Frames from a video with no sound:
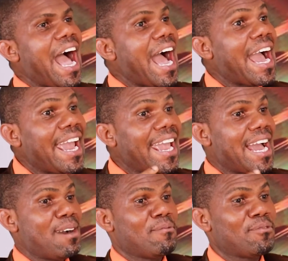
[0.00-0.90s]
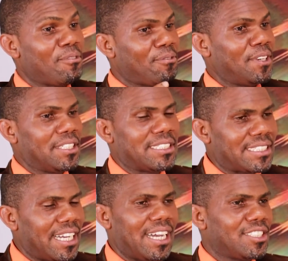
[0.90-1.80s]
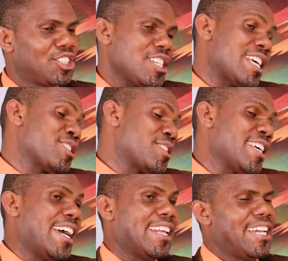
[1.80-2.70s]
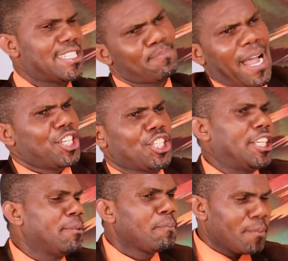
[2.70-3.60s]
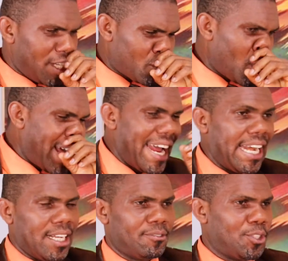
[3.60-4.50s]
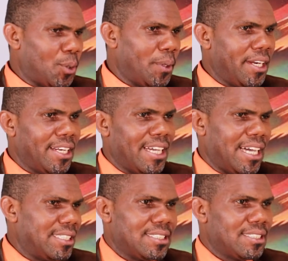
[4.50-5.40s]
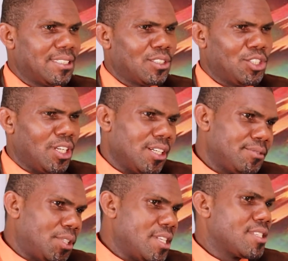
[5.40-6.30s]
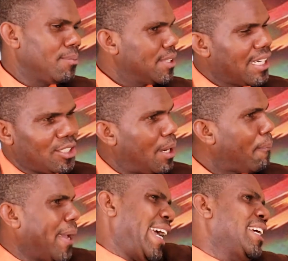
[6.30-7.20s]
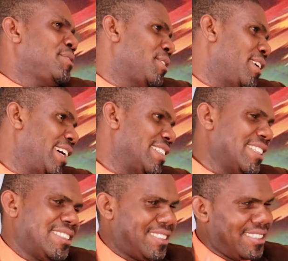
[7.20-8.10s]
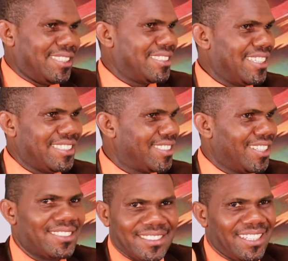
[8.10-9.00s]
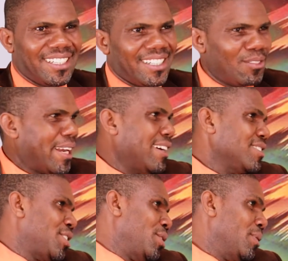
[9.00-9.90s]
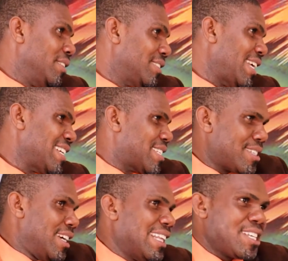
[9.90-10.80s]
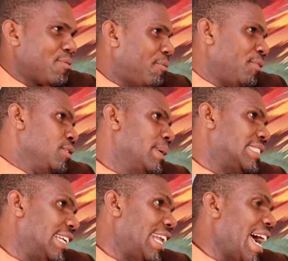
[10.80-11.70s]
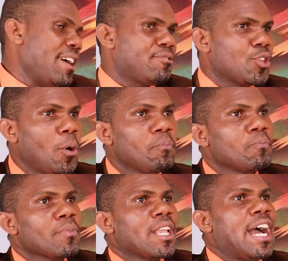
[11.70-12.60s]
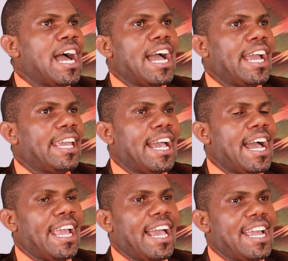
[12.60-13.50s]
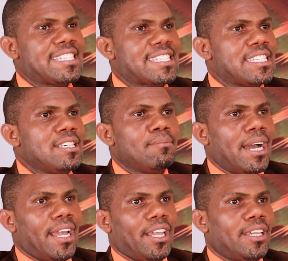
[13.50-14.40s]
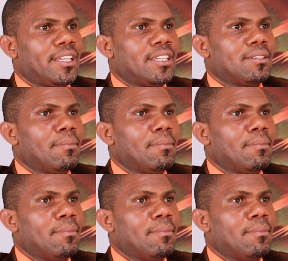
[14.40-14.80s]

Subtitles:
I am fulfilled. Just as I said, it's passion. It's what I love doing, and you love doing something and you're paid for it. It's just, what else do you want? That's fulfillment in life. So I see my